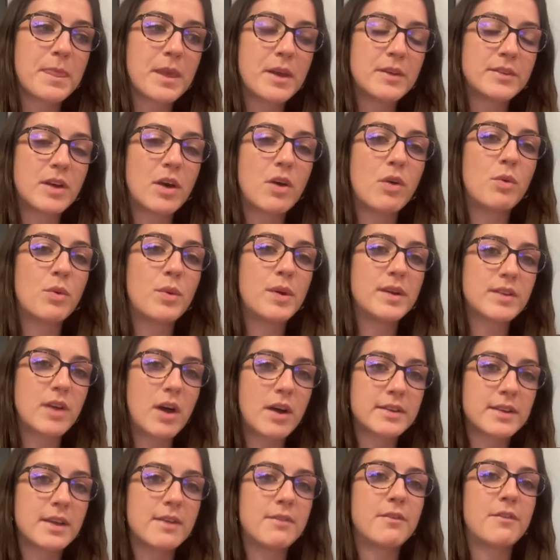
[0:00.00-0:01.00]
So always
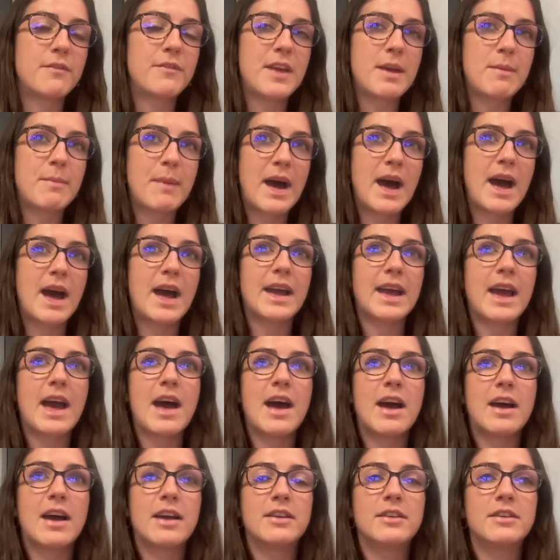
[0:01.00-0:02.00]
asking for feedback
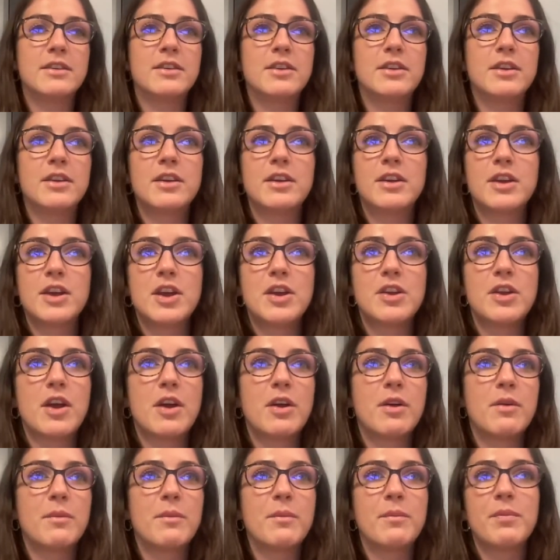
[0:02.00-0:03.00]
and, you
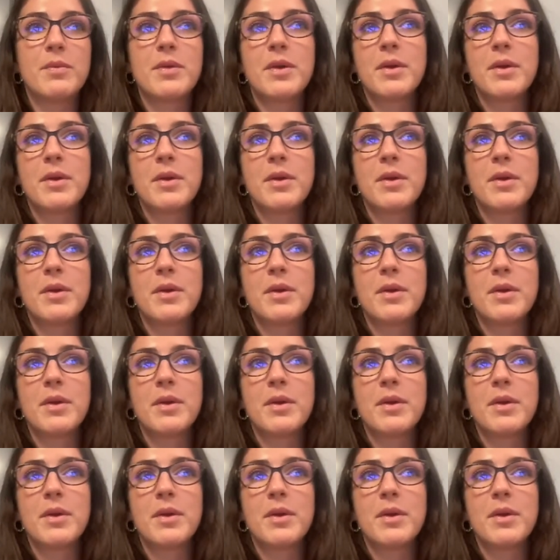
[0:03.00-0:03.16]
know,